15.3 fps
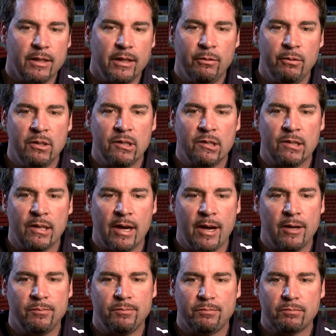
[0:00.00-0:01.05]
He was
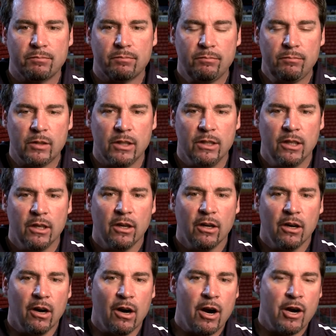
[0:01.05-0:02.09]

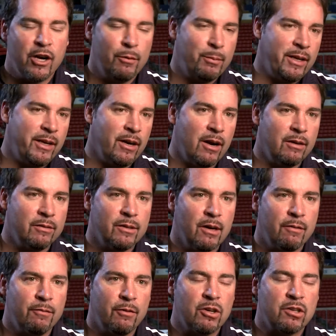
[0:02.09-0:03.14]
arguably
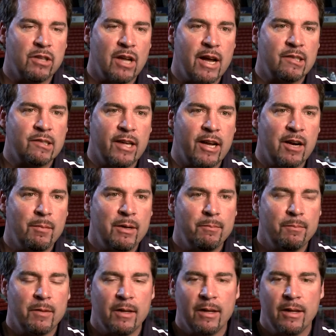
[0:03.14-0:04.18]
our first line centerman,
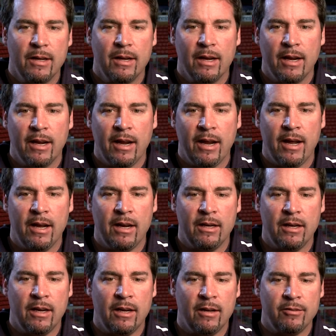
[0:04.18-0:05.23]

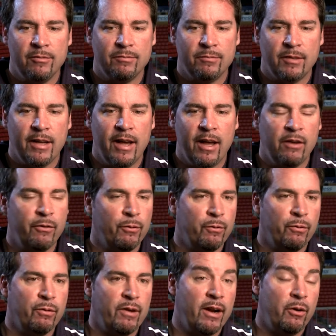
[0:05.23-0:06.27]
and had a
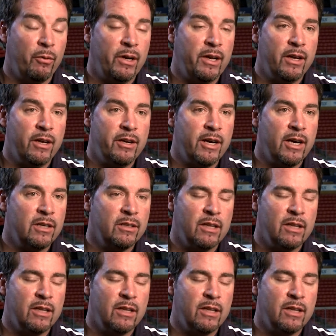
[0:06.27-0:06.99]
really good year.